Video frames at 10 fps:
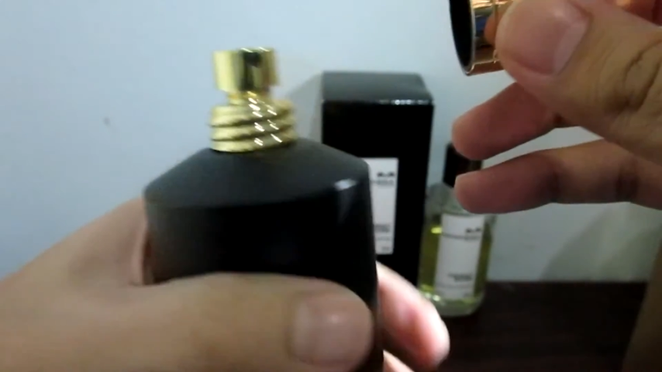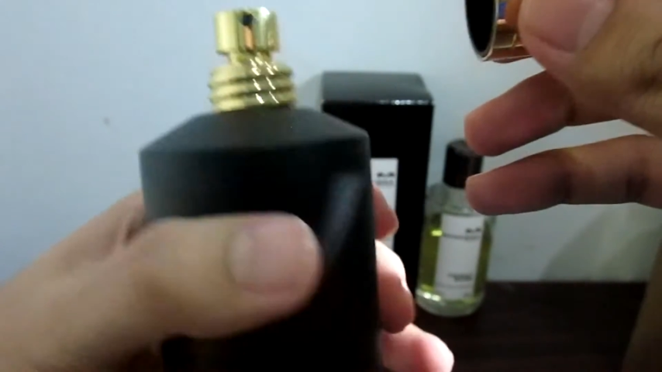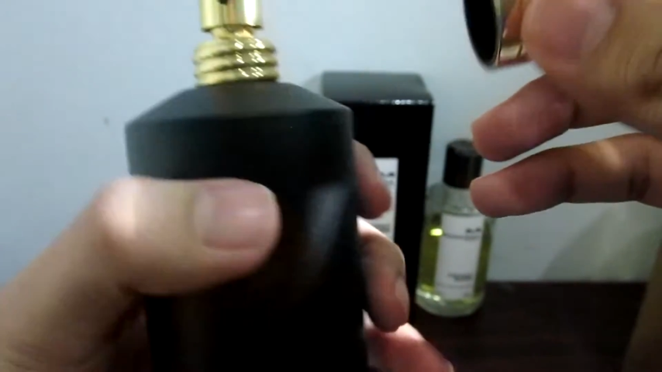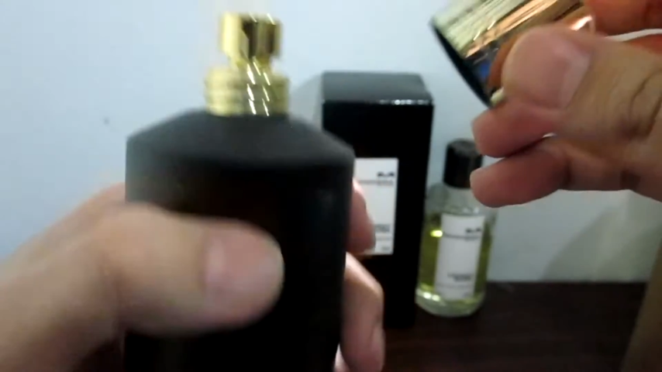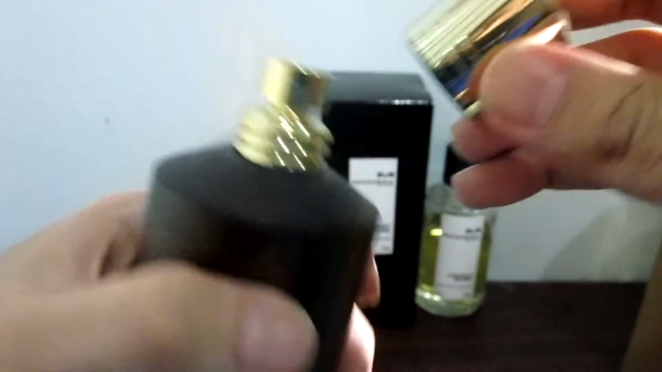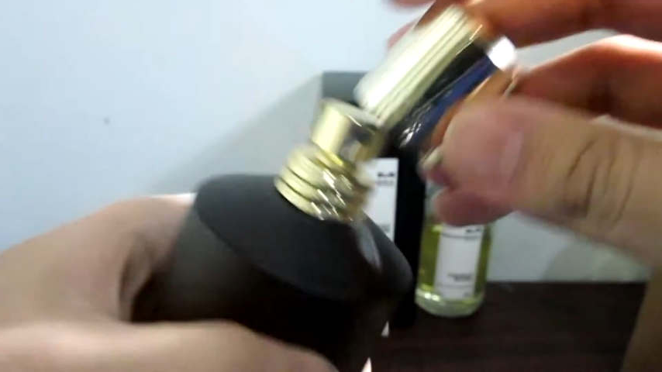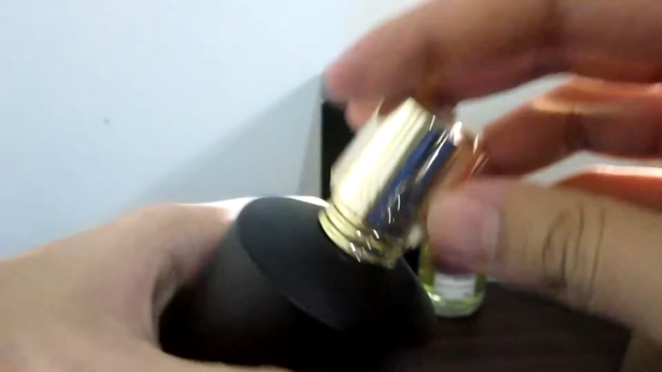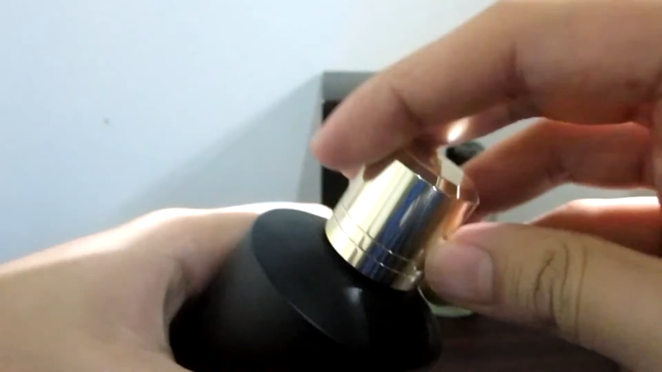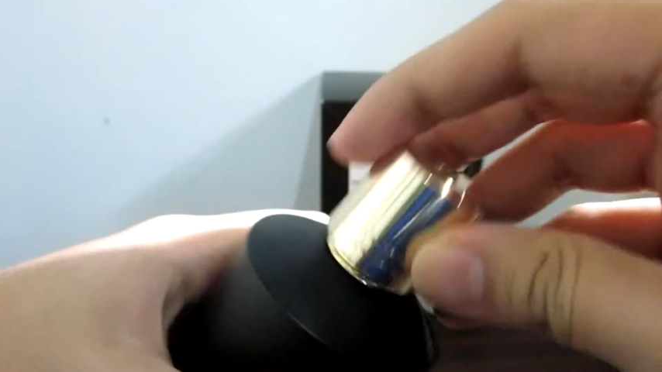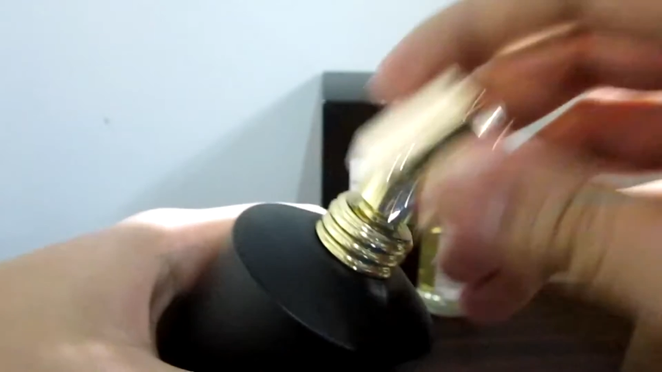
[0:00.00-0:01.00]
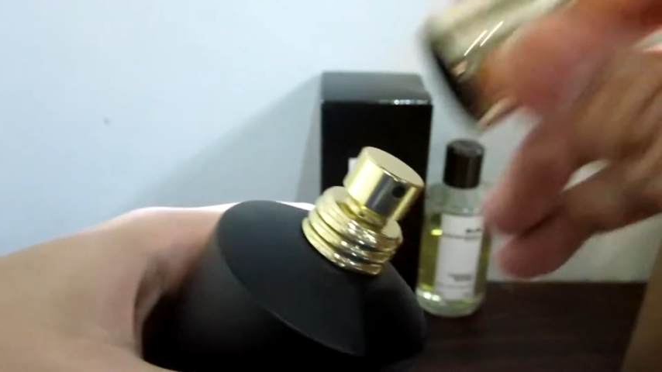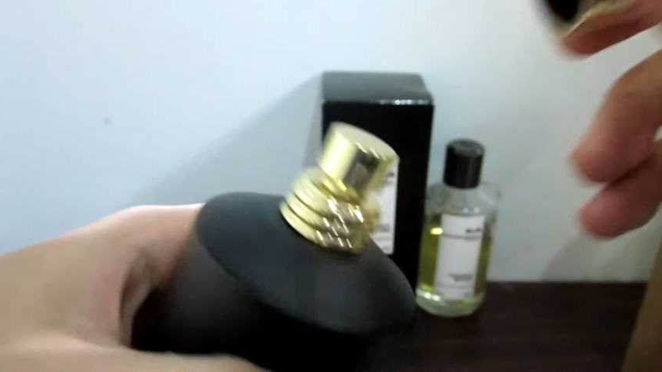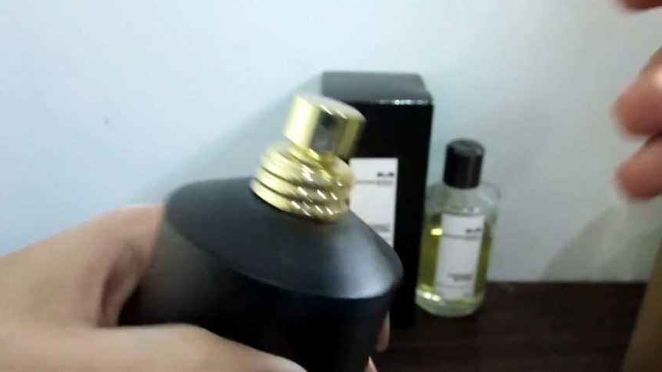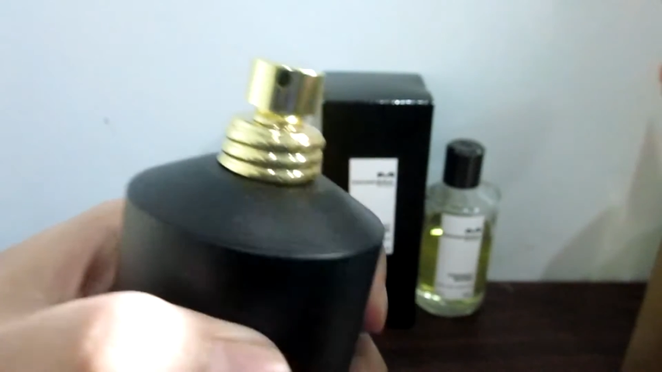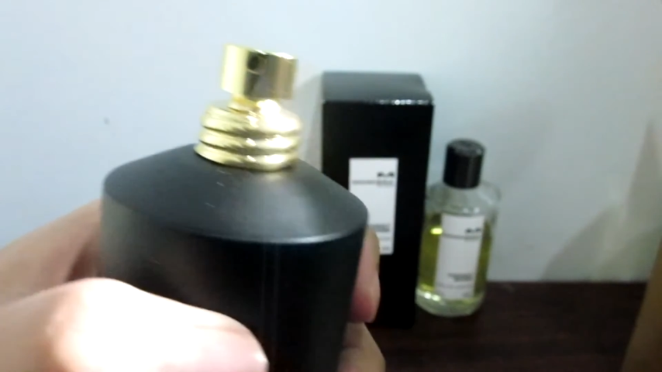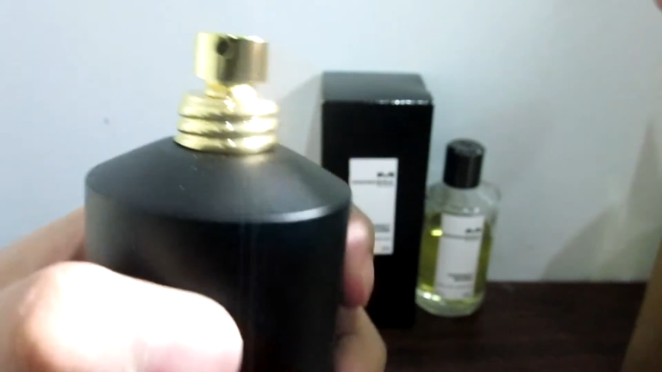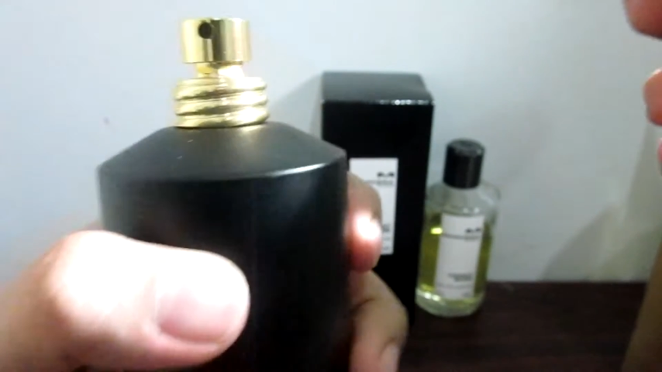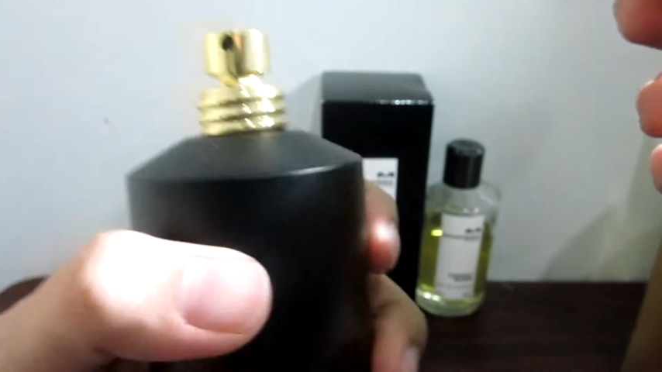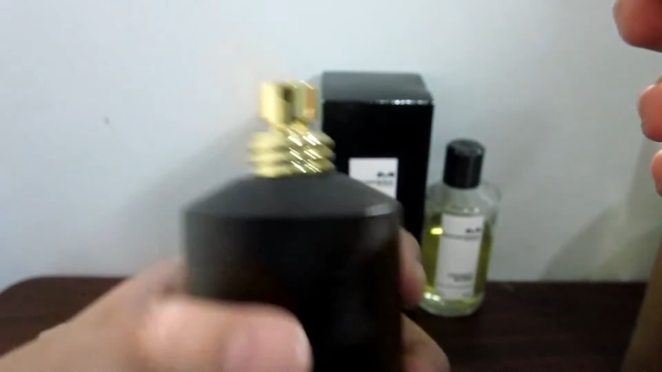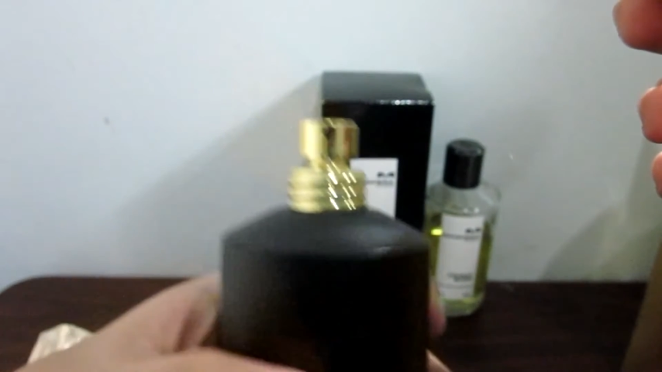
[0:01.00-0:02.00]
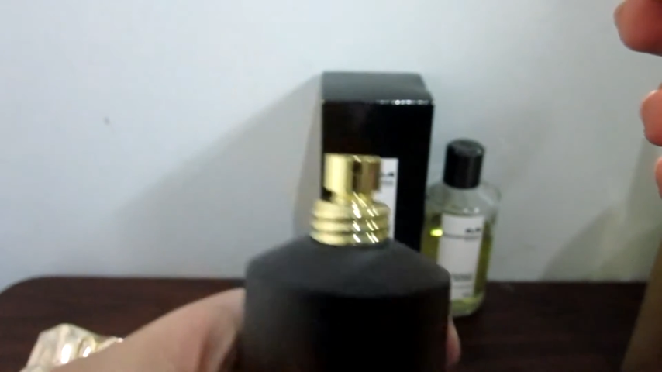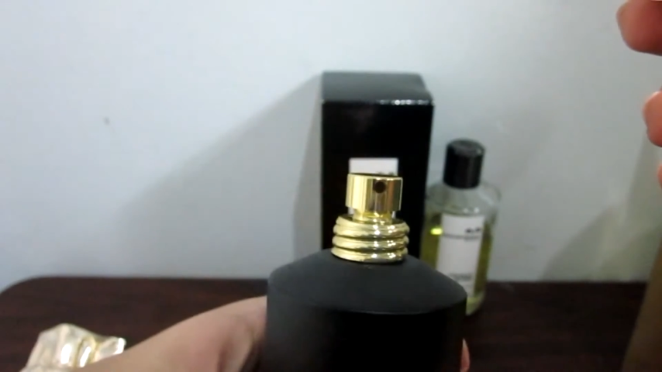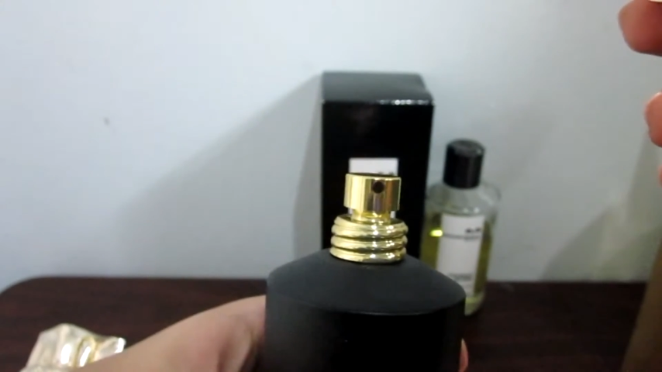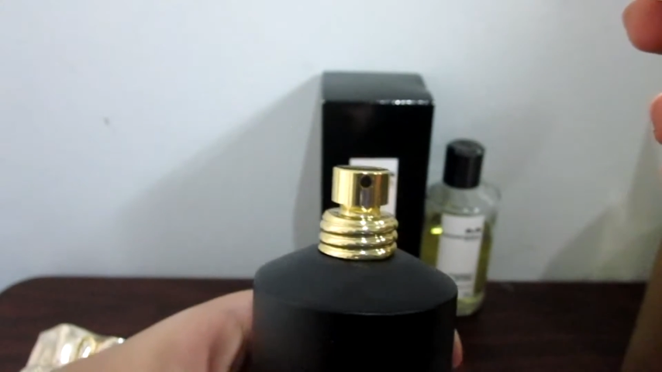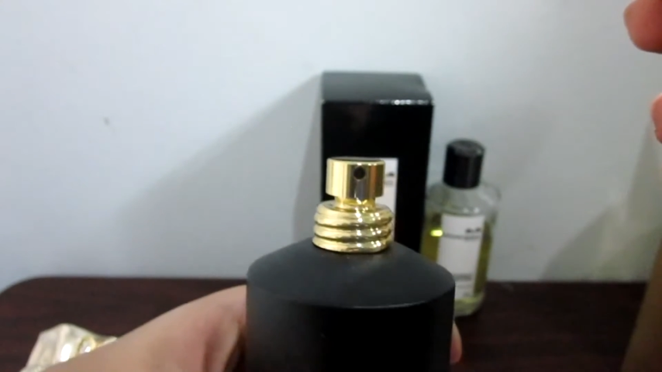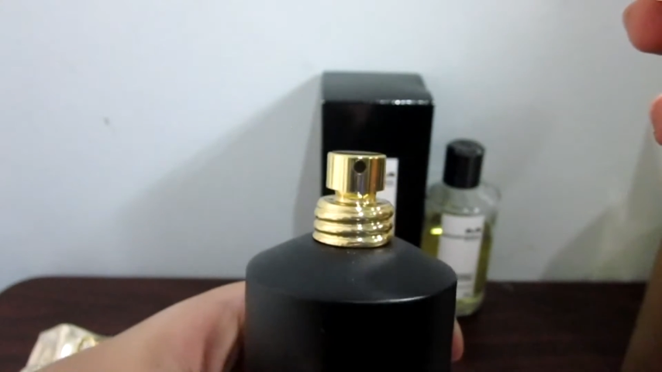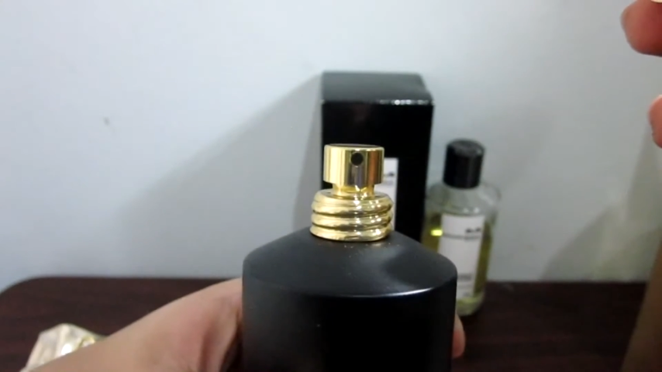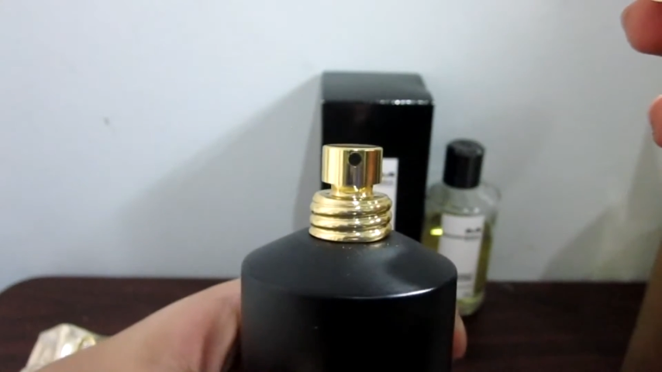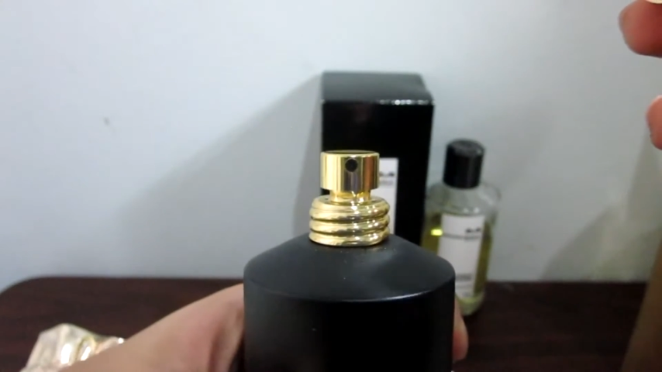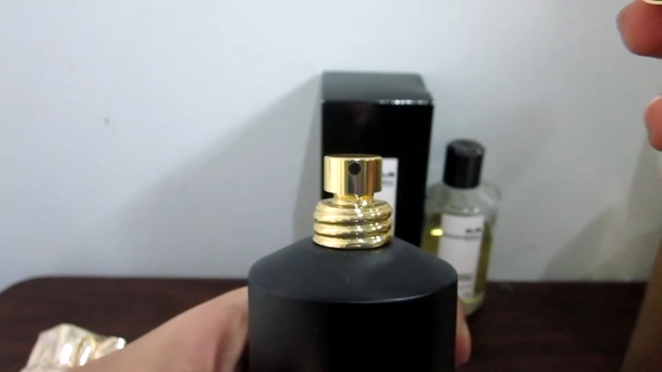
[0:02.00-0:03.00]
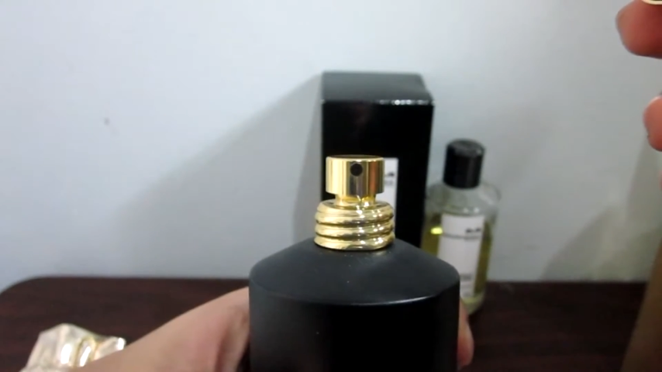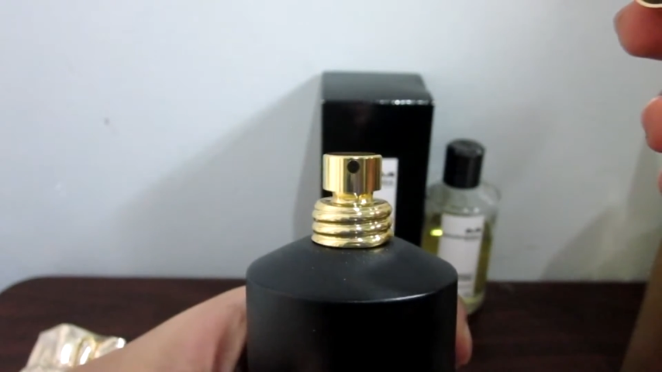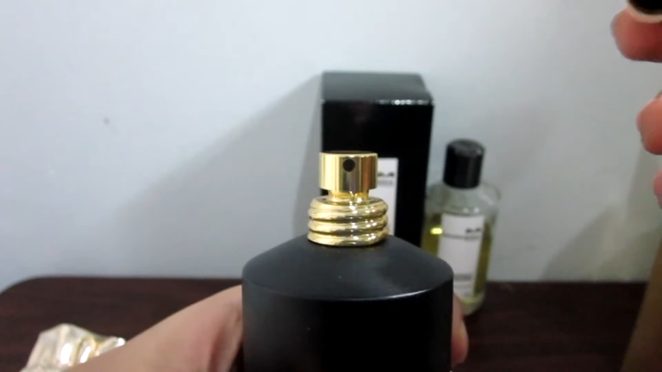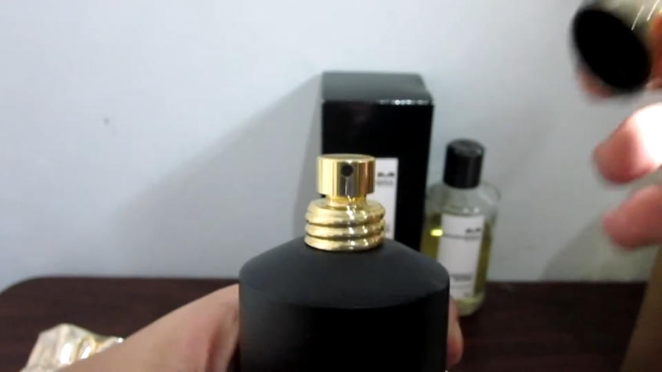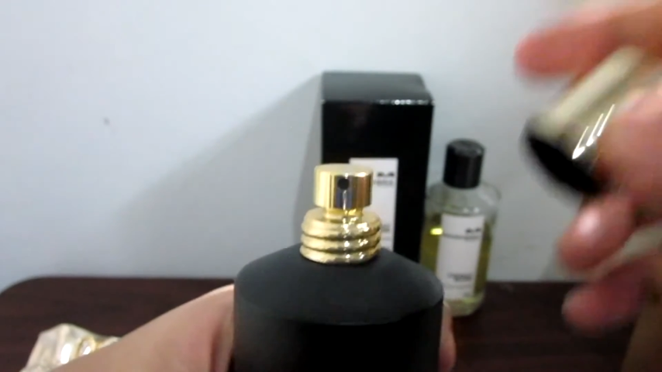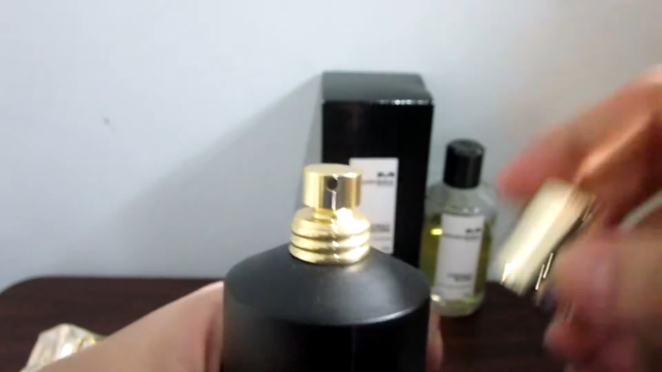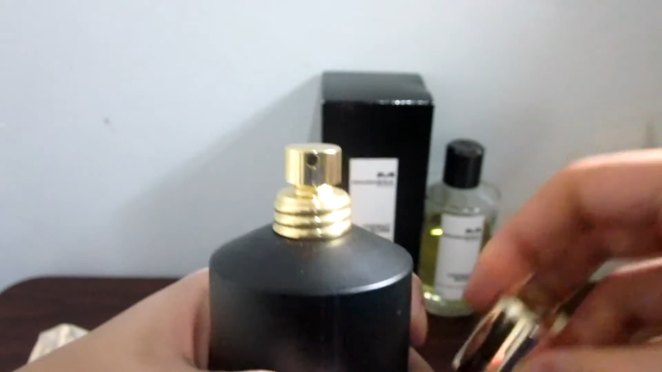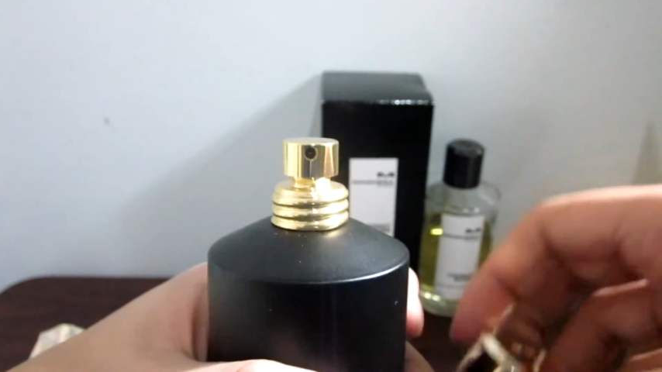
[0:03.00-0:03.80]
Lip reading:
(no speaker visible)